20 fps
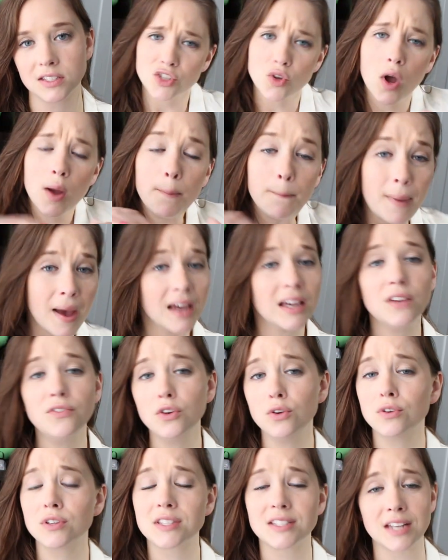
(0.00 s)
So I beg
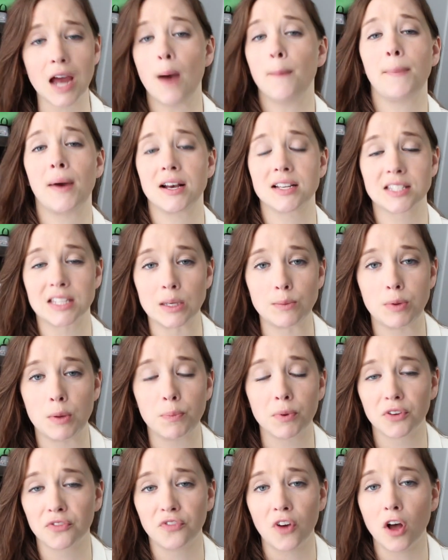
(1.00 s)
of you to stop asking
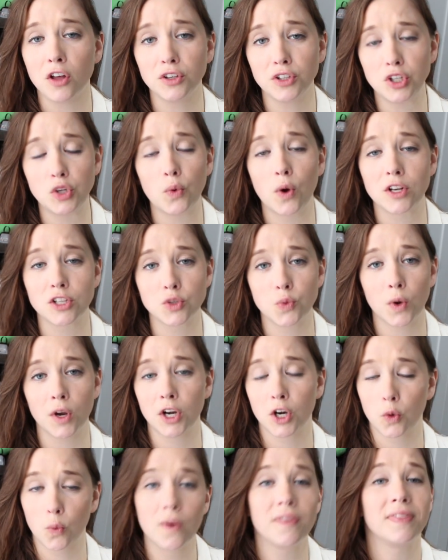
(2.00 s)
people to follow you on
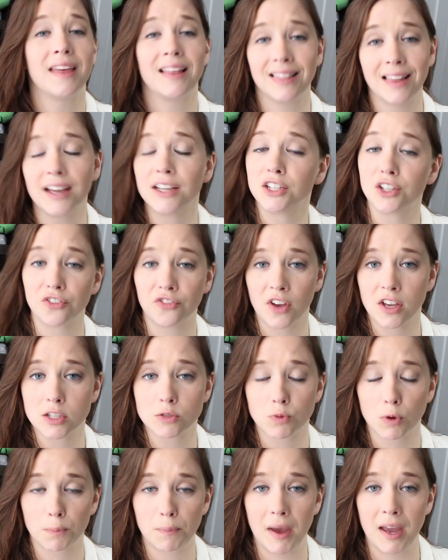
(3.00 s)
Twitter when they like your
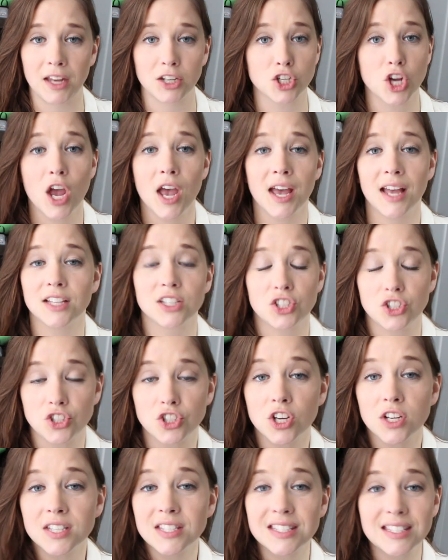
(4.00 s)
Facebook page. It's
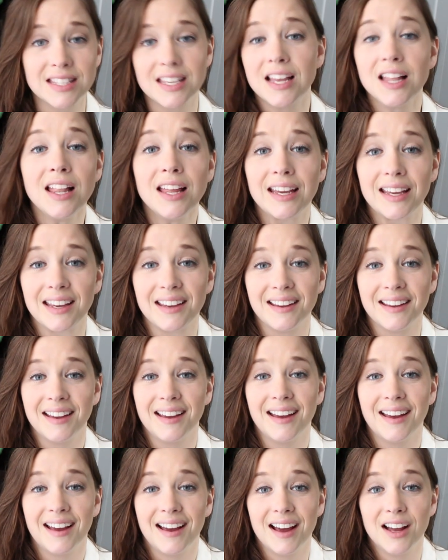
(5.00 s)
just silly.
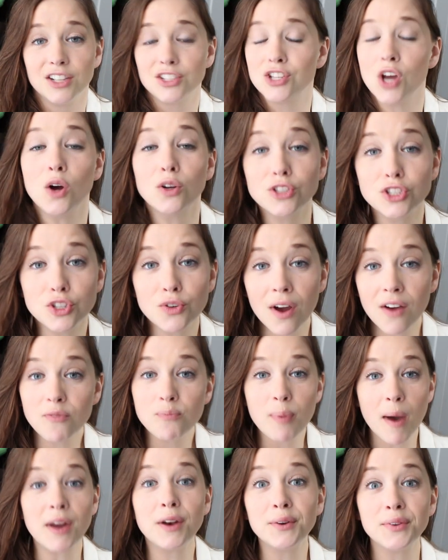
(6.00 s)
Don't you
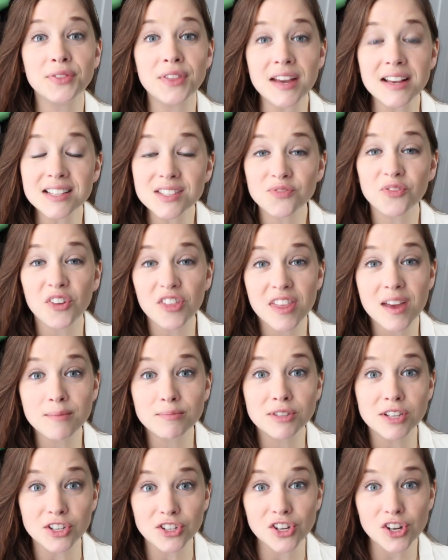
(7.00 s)
have better things for
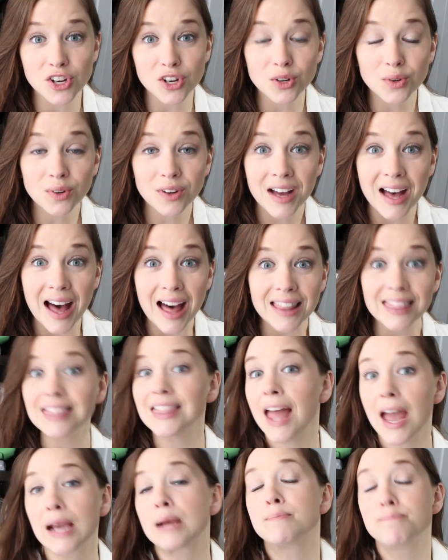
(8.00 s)
them to do?
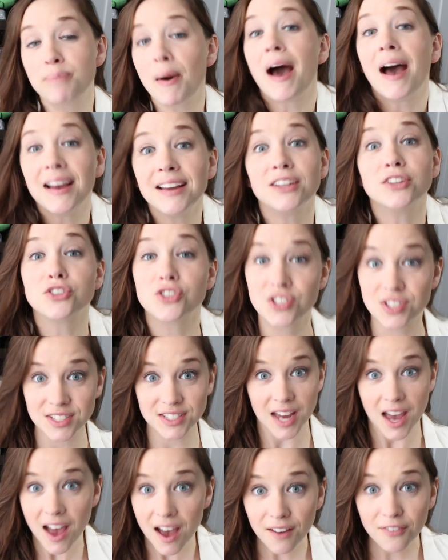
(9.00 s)
Like buy your
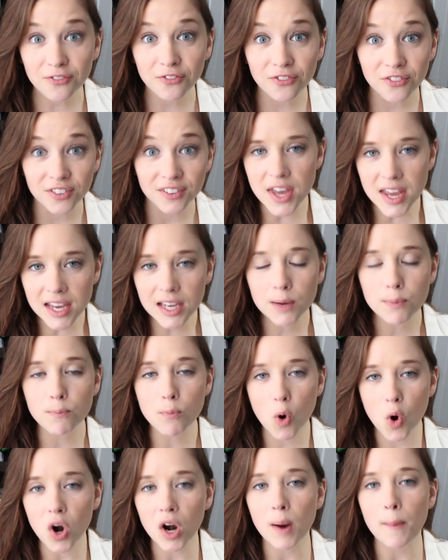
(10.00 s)
stuff? Think
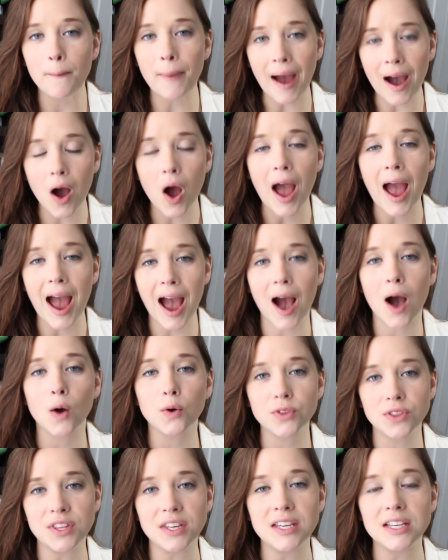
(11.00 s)
more about
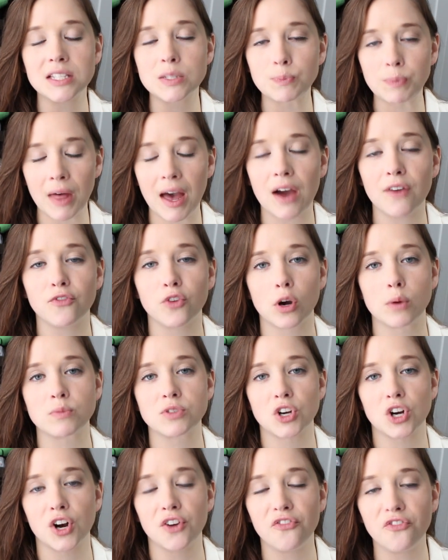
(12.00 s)
how these
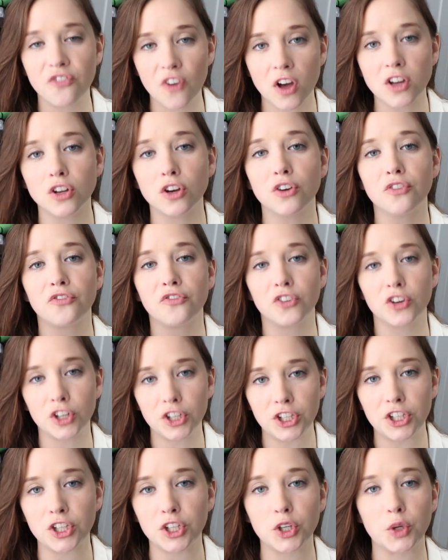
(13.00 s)
platforms are a funnel for
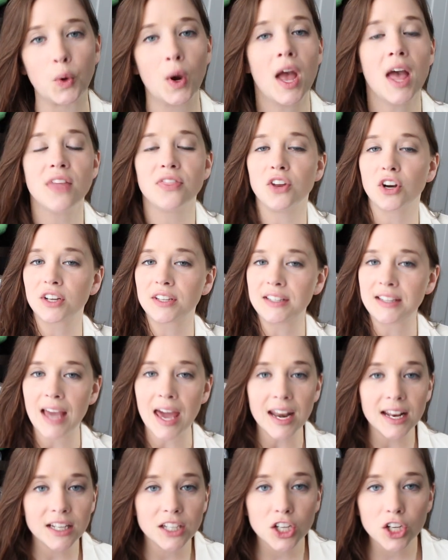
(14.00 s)
you. They're
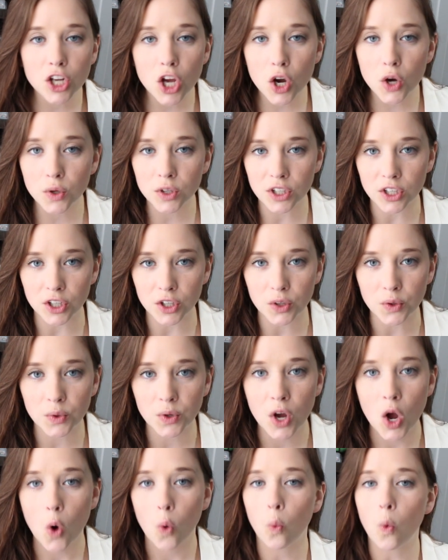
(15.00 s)
getting to know
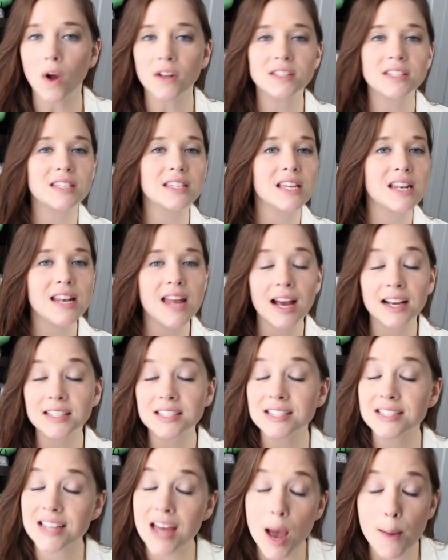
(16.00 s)
you. What's the
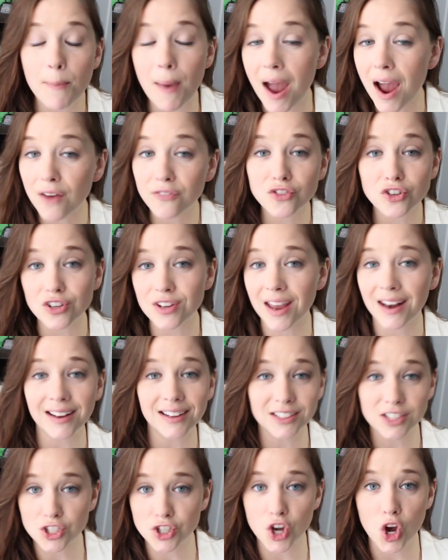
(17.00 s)
next step after
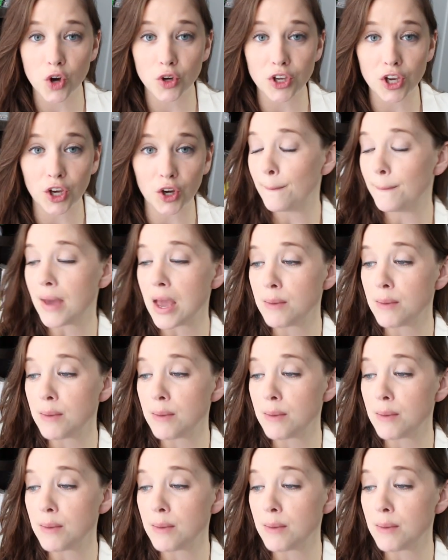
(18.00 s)
getting to know you?